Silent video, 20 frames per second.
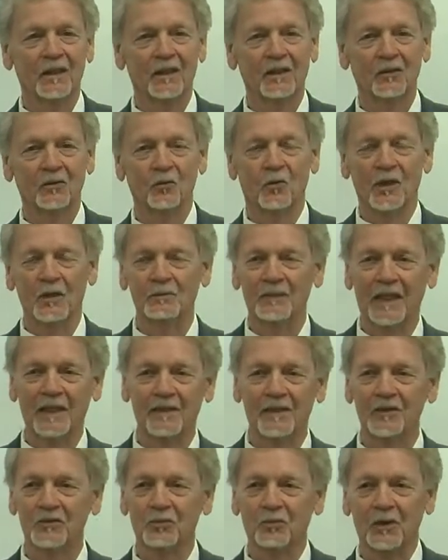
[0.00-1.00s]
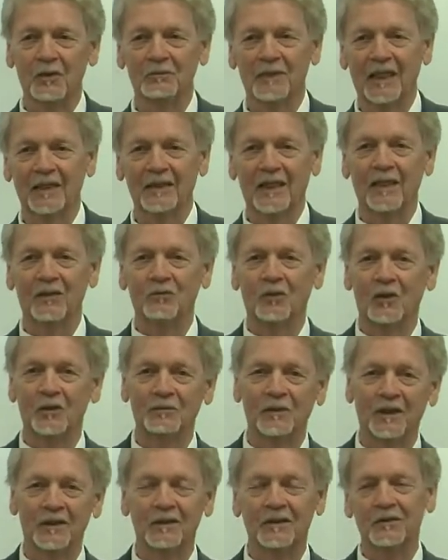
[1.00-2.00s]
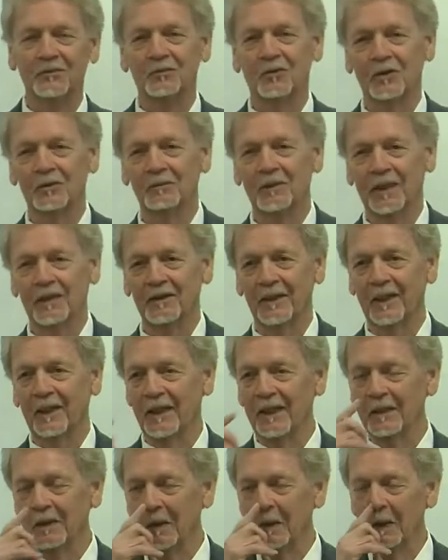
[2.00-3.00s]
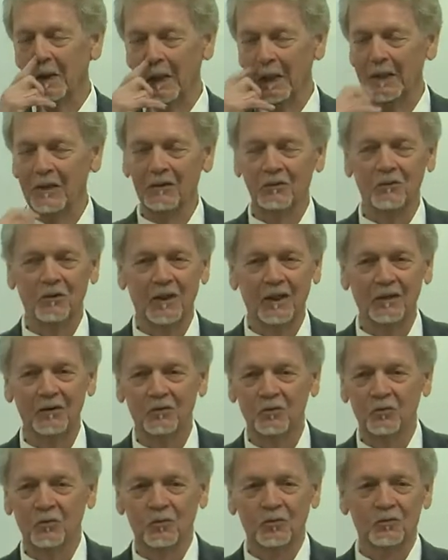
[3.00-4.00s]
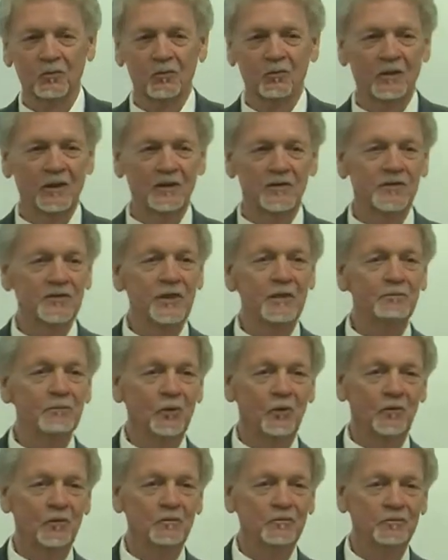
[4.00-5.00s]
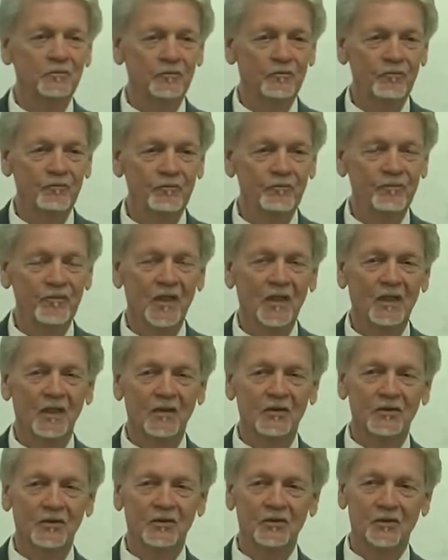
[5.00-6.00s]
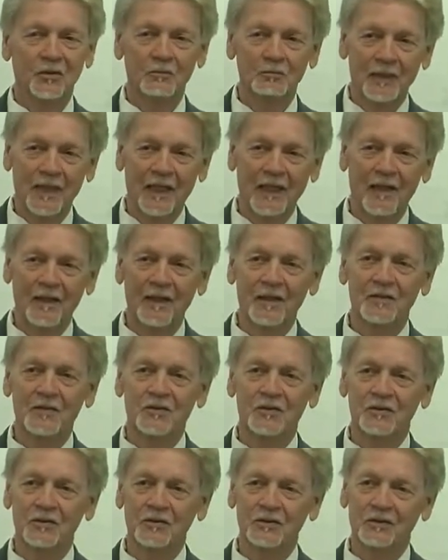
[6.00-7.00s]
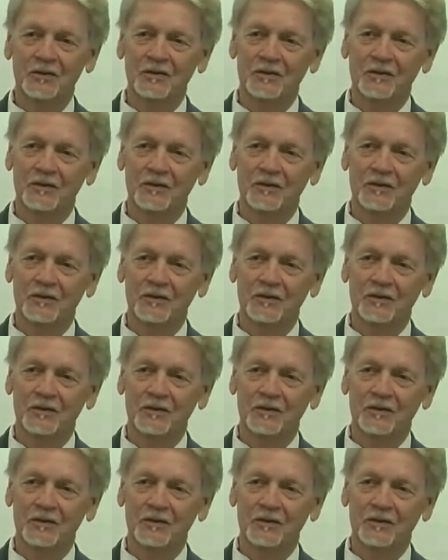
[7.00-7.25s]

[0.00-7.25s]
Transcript: Uh, what about this? What about that? What about this? What about that? Well, it's simple. Your marriage,